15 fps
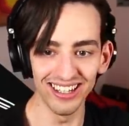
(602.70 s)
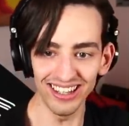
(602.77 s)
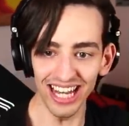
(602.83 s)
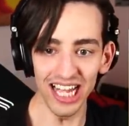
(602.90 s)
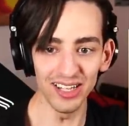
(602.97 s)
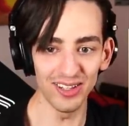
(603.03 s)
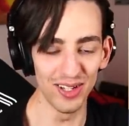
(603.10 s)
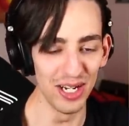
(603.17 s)
So
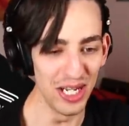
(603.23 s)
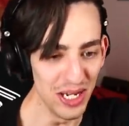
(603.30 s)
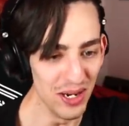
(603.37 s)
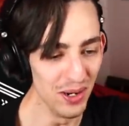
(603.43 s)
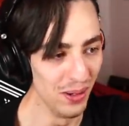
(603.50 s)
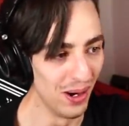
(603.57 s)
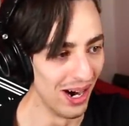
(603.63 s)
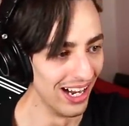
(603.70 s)
That's spicy. a new
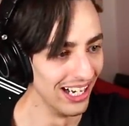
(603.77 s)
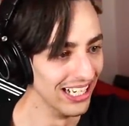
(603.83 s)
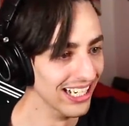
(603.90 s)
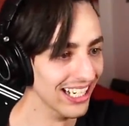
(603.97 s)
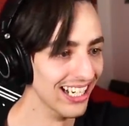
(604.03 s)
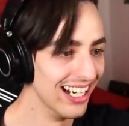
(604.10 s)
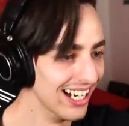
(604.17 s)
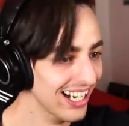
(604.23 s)
i one!
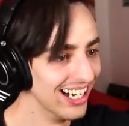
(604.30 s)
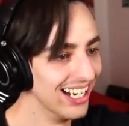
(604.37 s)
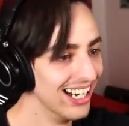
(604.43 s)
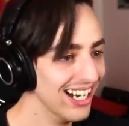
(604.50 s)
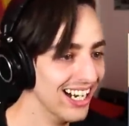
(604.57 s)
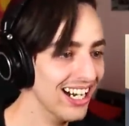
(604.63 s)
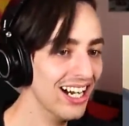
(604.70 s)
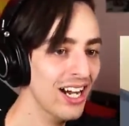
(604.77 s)
this using the
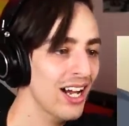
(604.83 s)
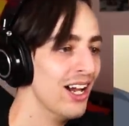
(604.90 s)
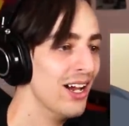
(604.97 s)
fucking